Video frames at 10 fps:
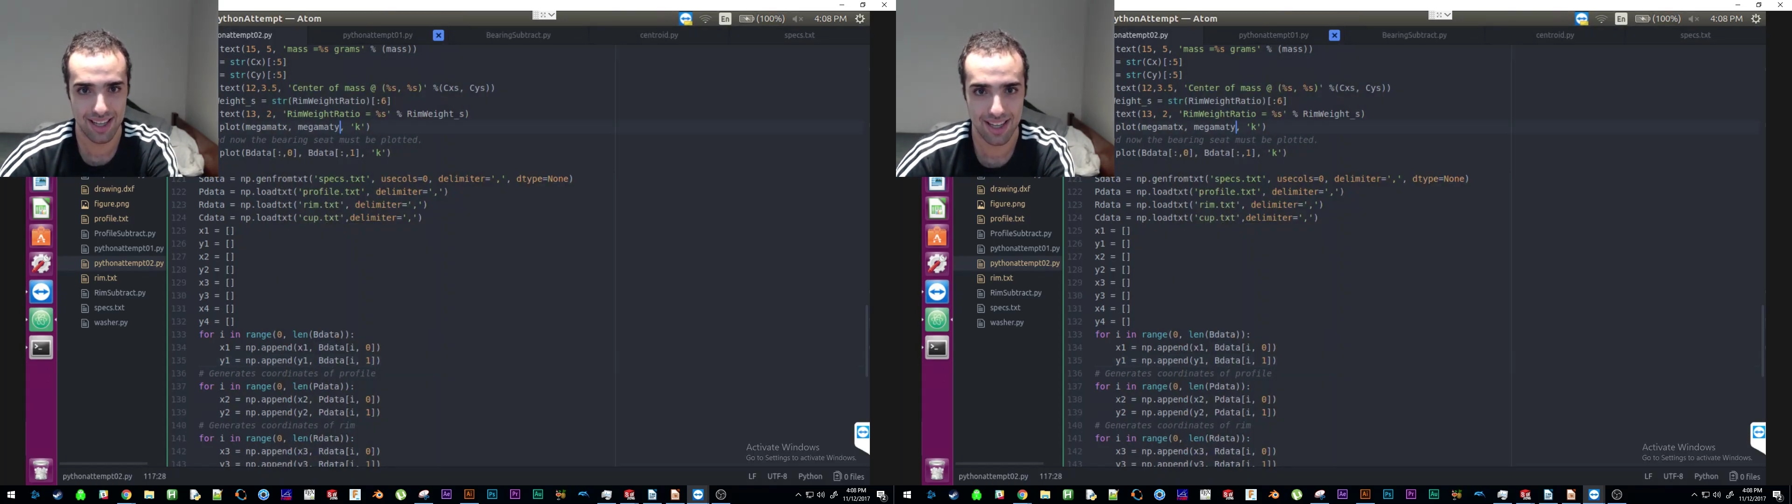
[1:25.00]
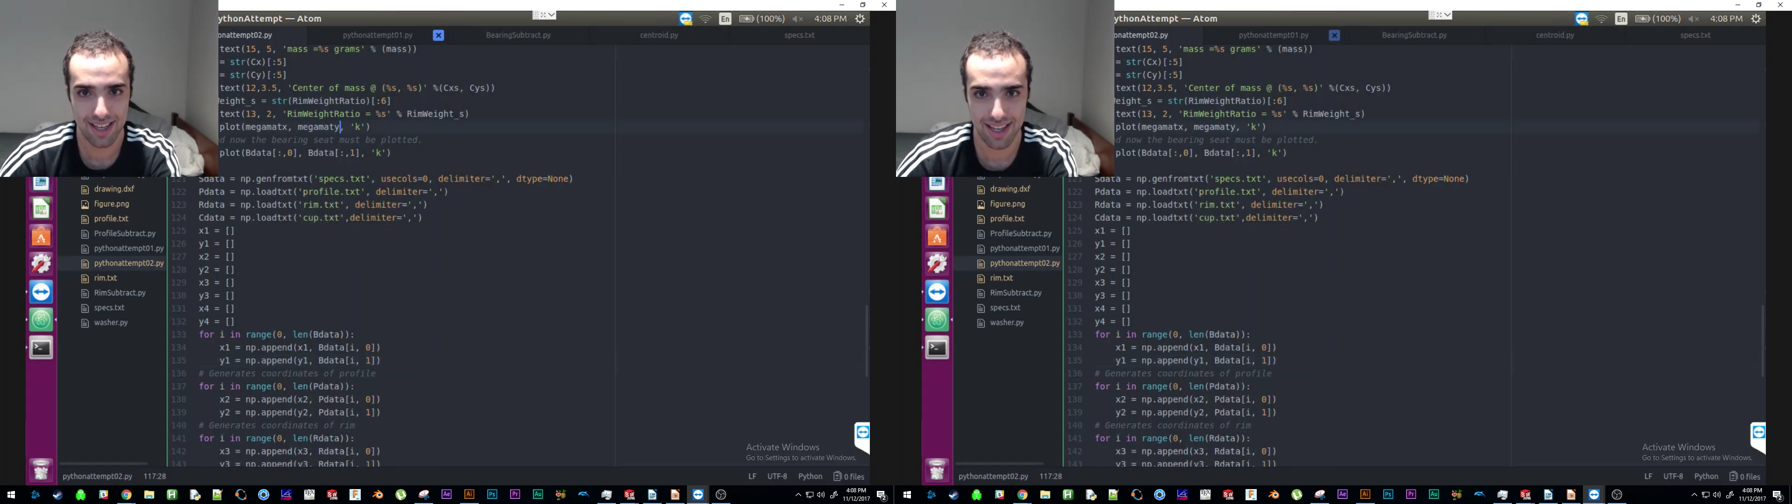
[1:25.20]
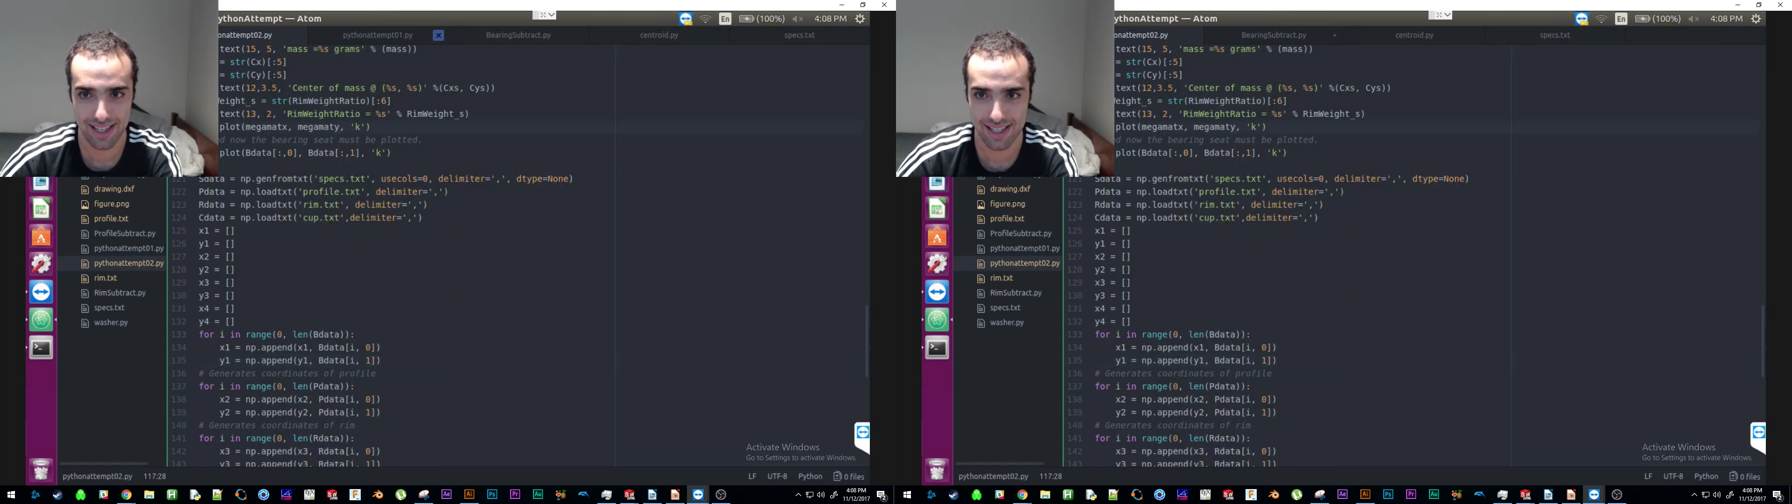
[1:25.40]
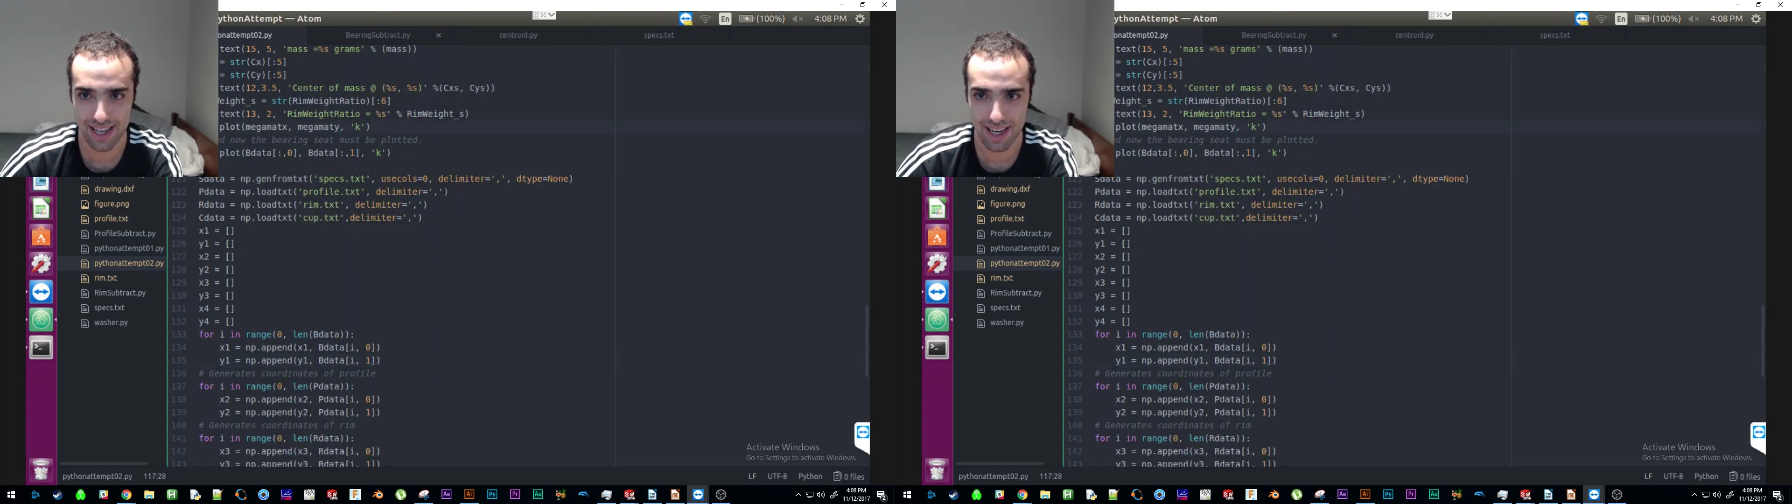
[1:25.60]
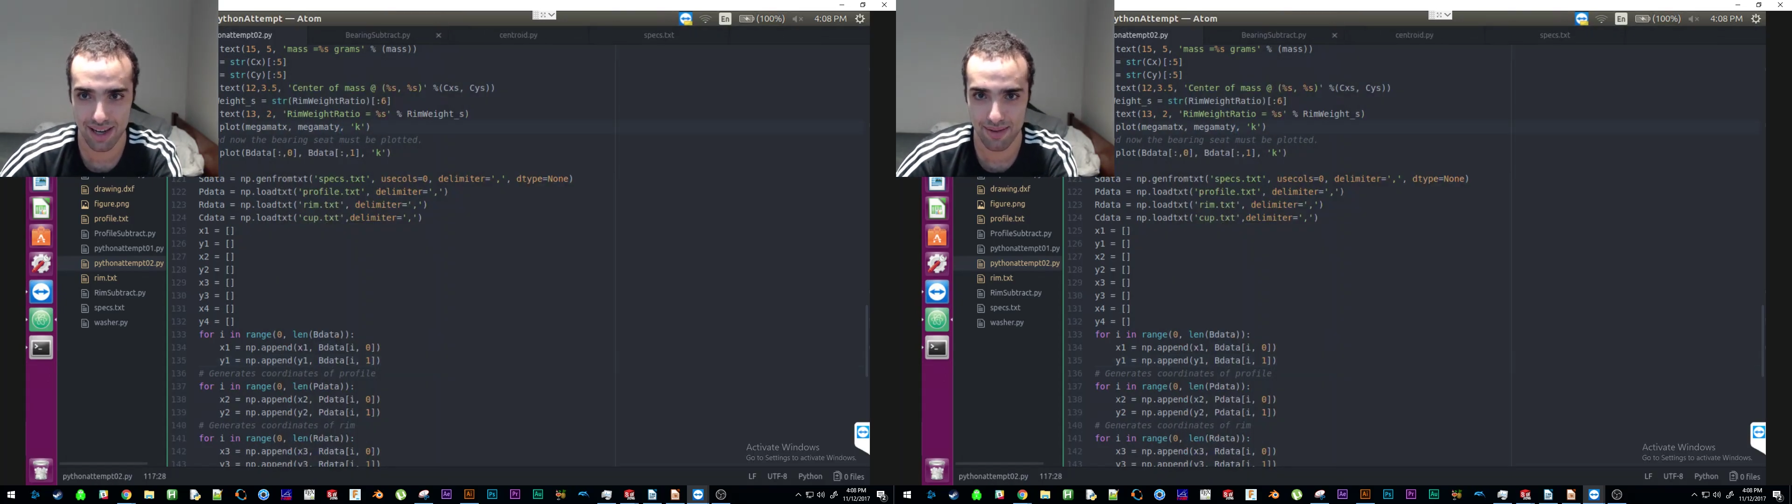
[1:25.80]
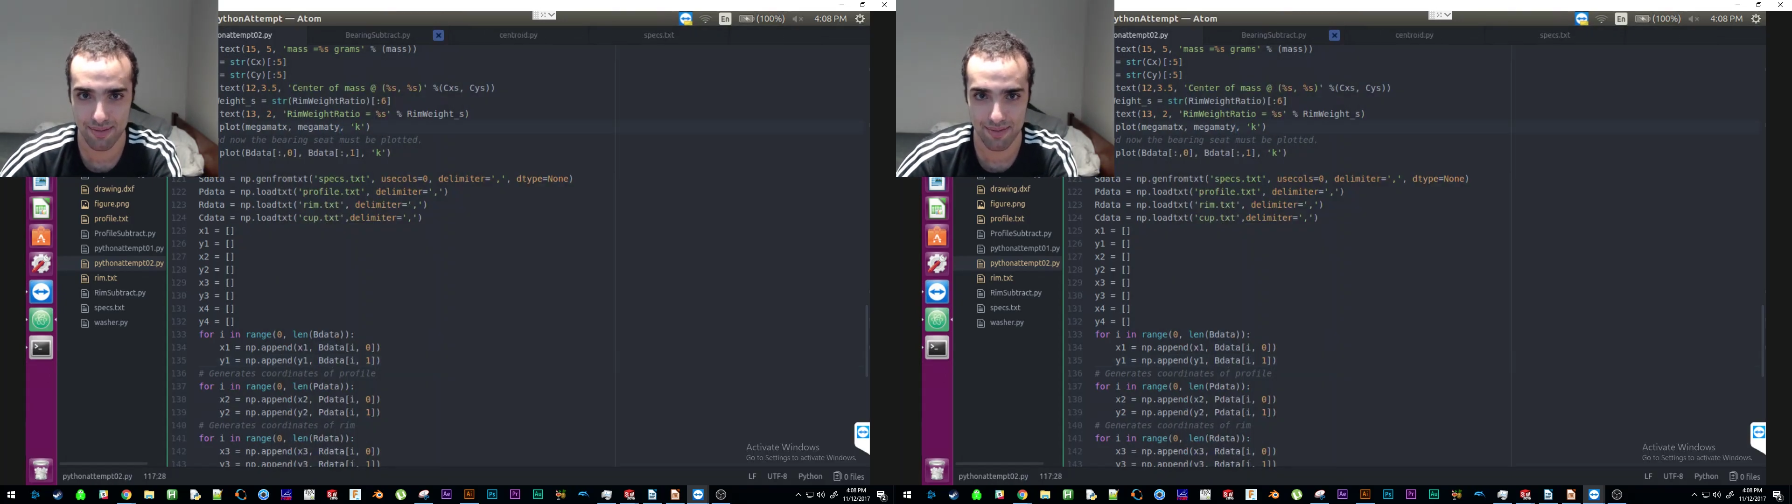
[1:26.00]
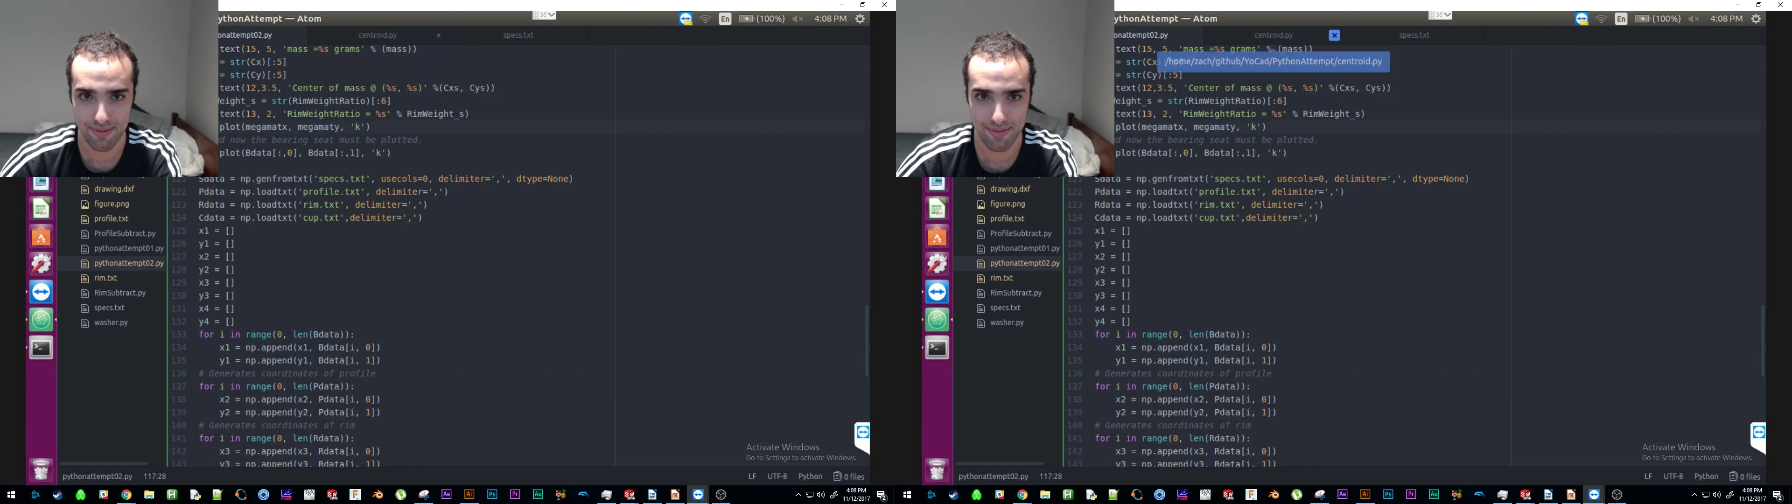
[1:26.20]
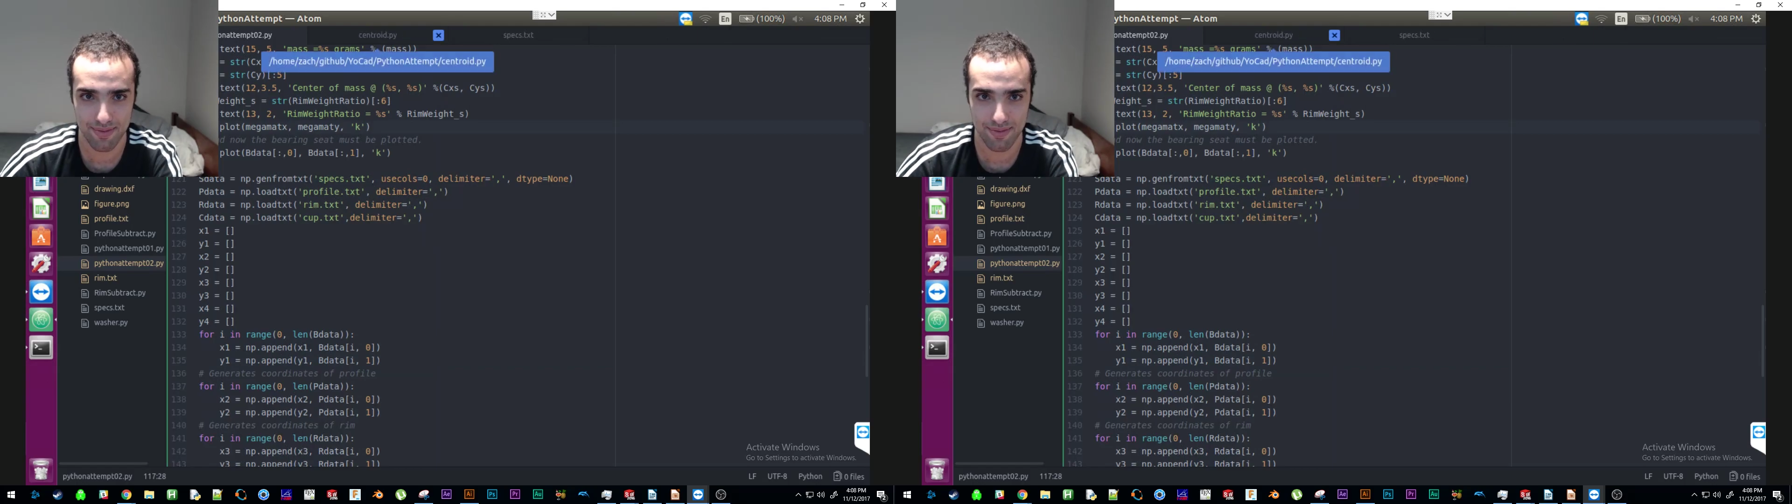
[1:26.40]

It's, I'm